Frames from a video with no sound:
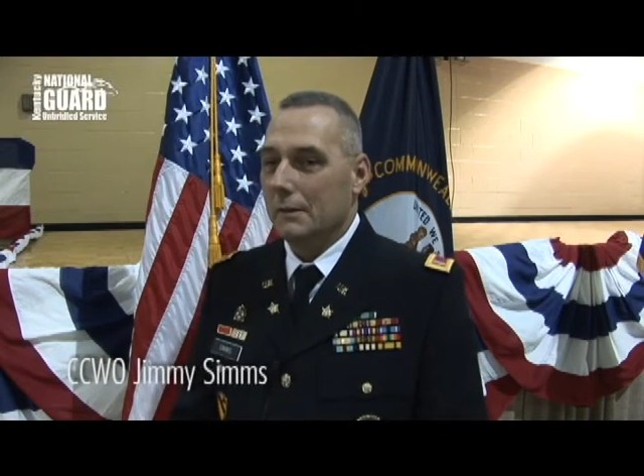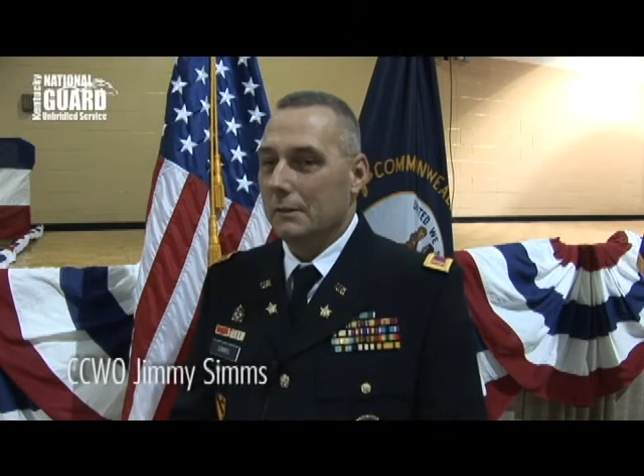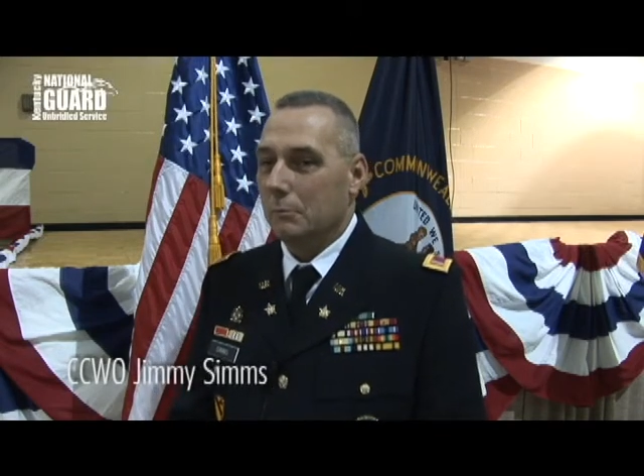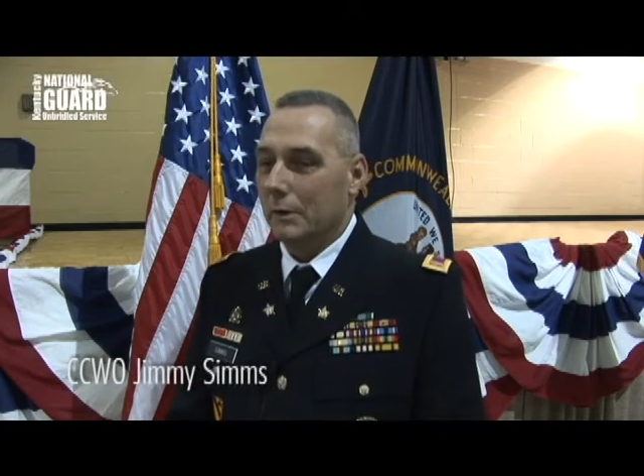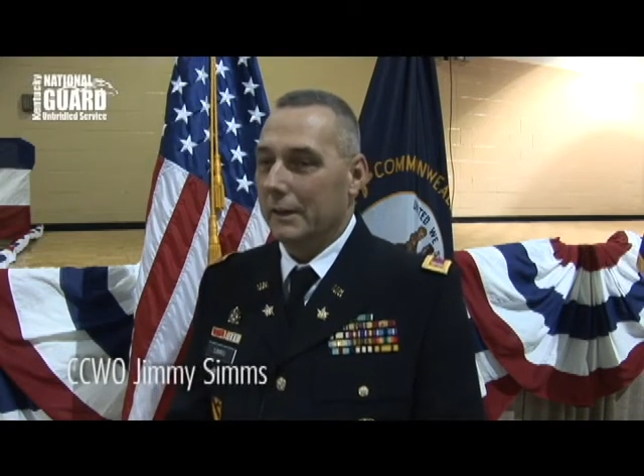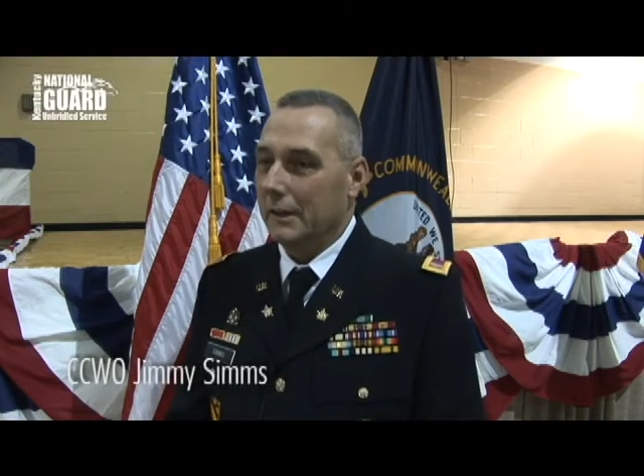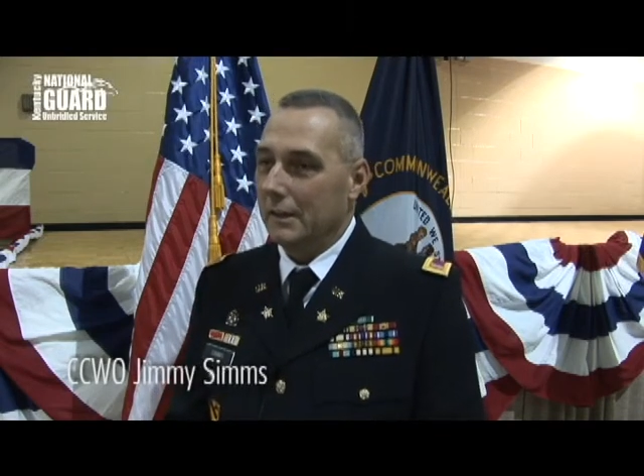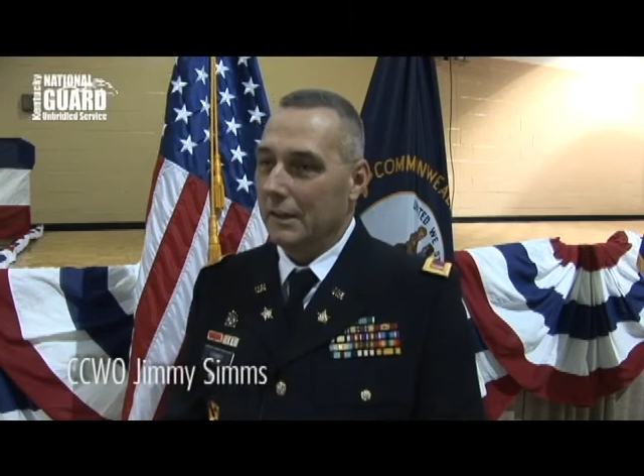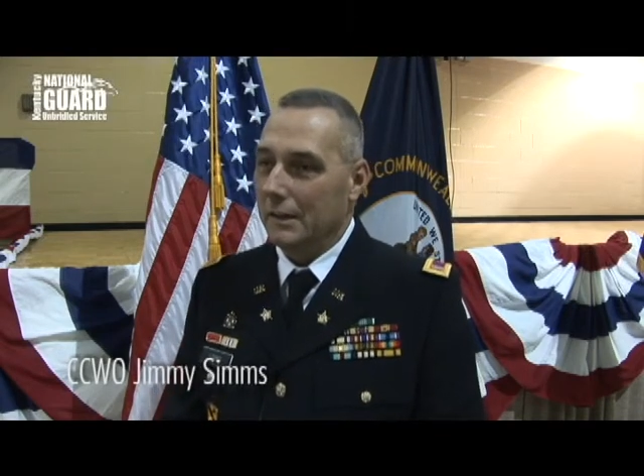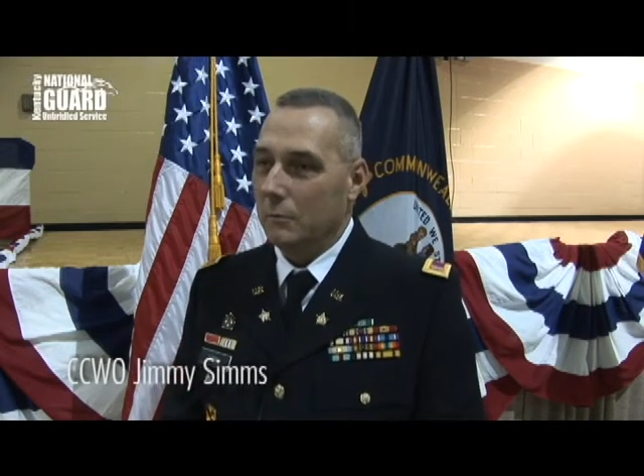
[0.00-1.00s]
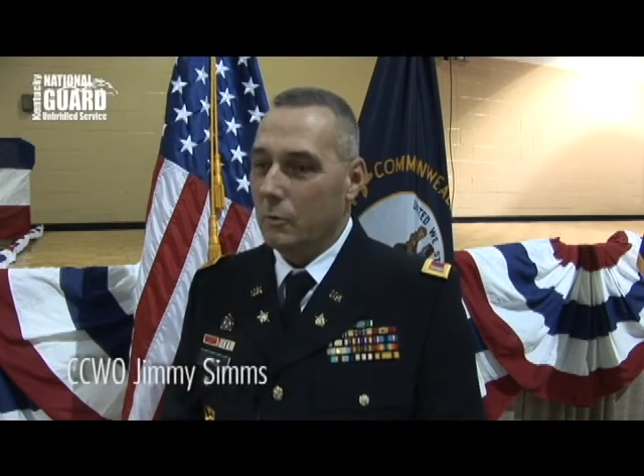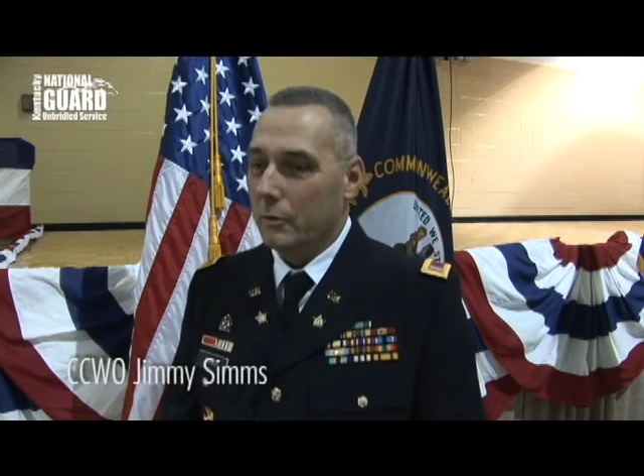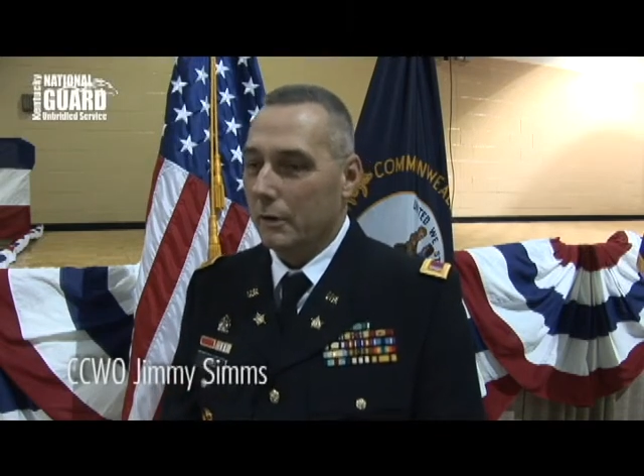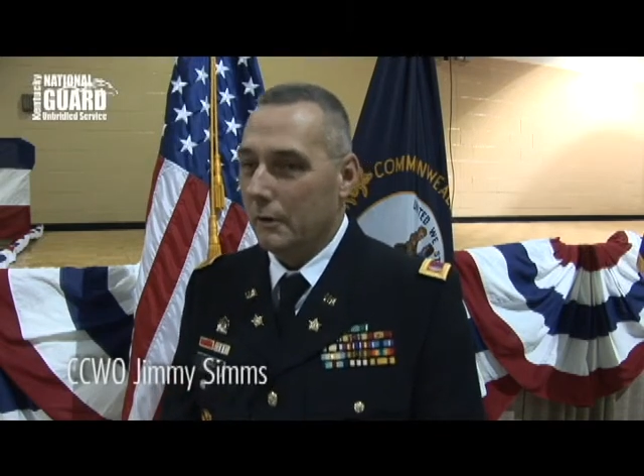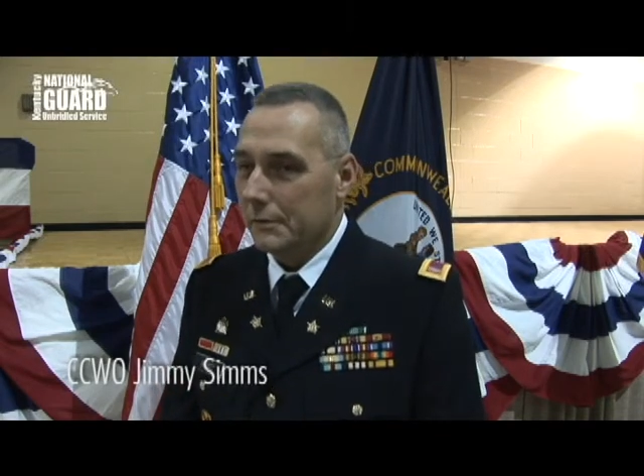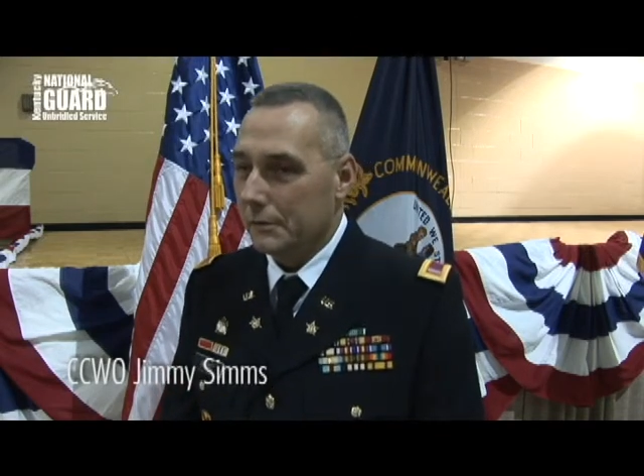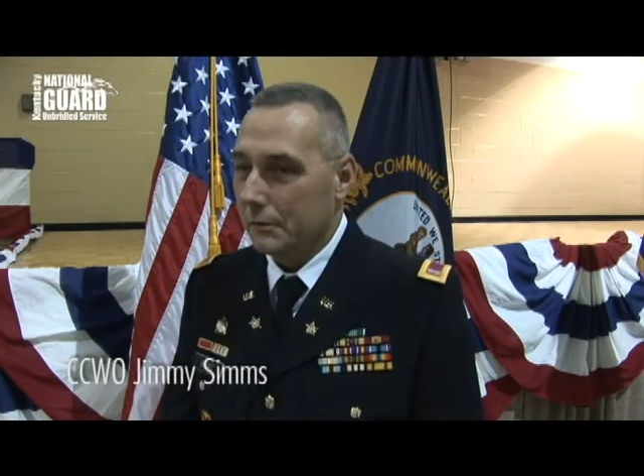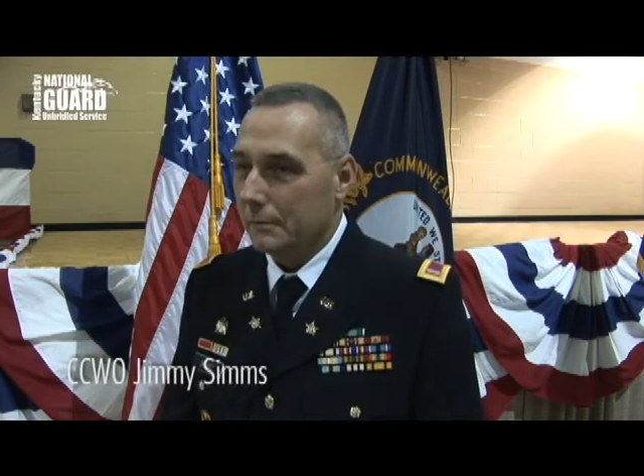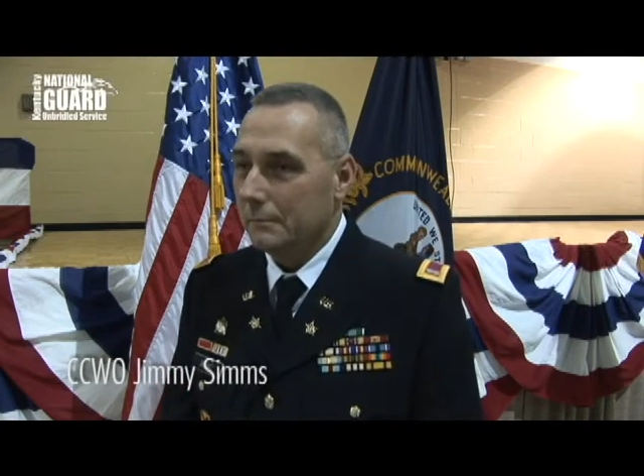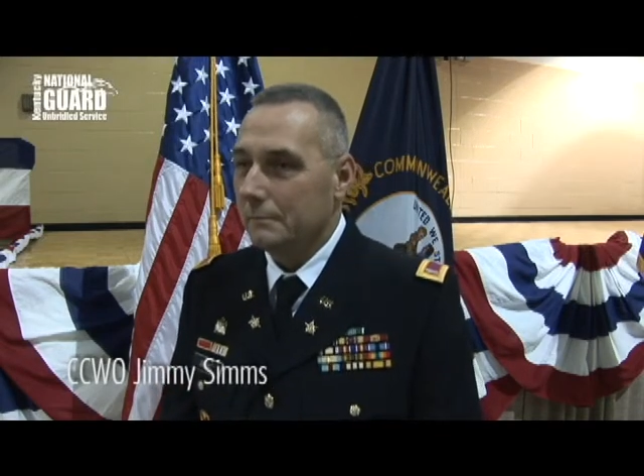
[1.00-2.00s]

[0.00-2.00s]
to bringing in a warrant officer